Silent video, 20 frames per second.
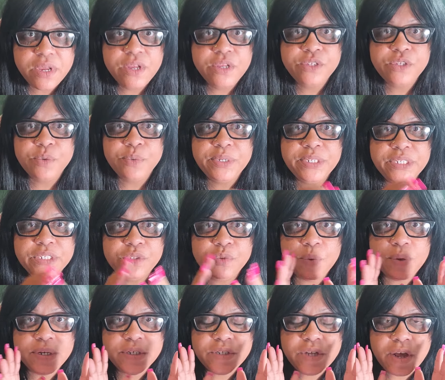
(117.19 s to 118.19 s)
So we just
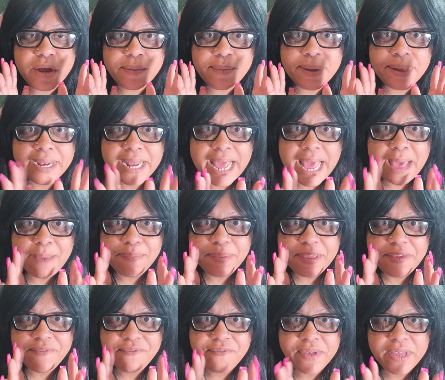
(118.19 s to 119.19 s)
want to talk about
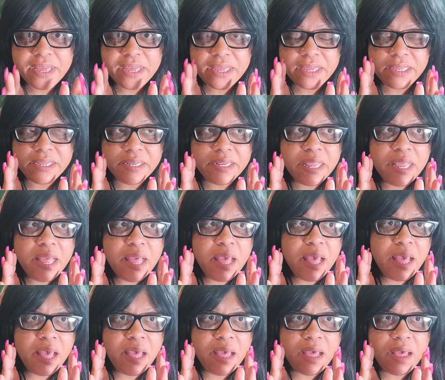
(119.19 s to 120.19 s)
happy, fun,
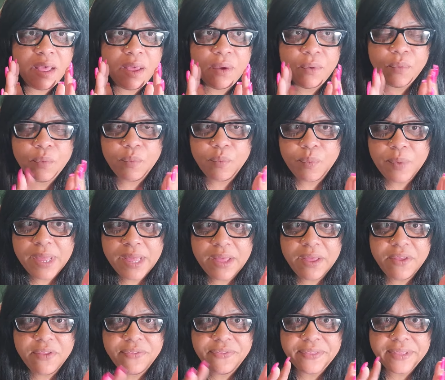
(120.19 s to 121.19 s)
uh,
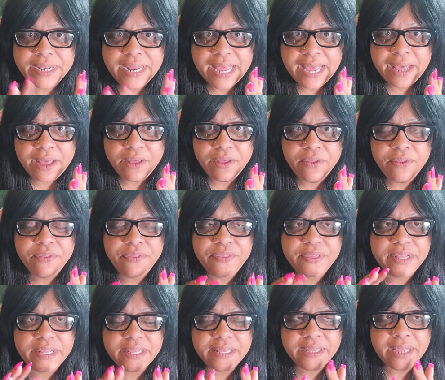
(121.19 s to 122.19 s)
wealth and health
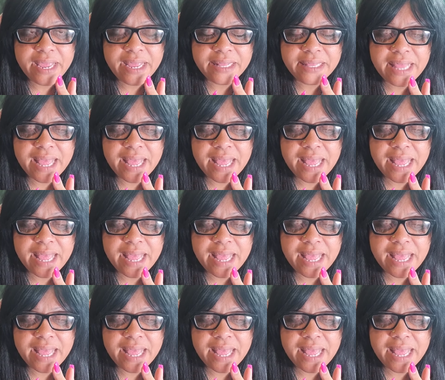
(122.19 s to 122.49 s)
and, and